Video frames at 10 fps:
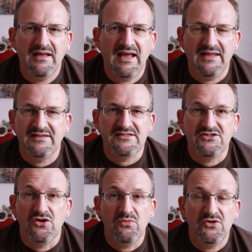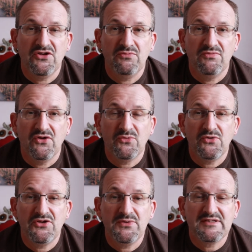and it's not what
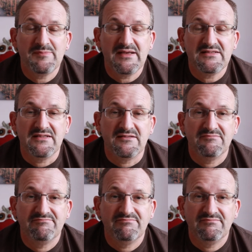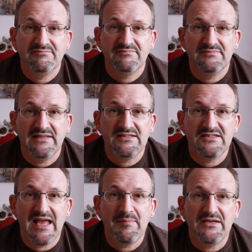you expected. It's
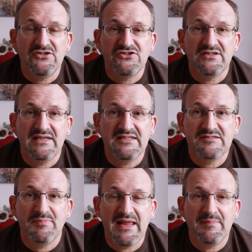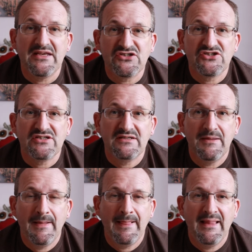damaged. It's blemished.
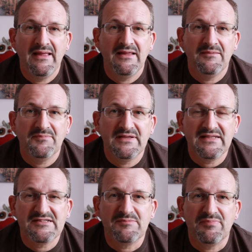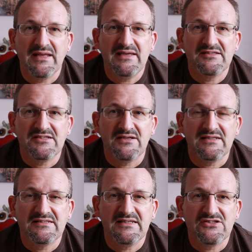It doesn't play as
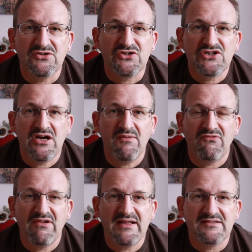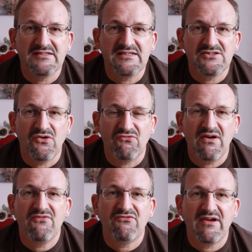nice. It's got sharp frets. It's got
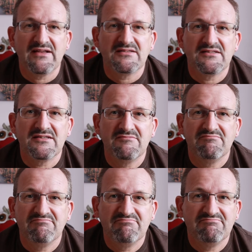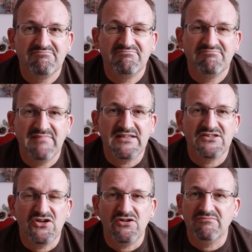rough frets. It's
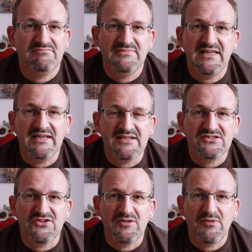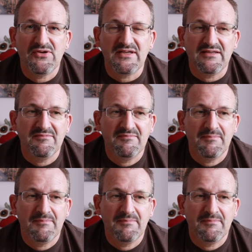got dinks on the body.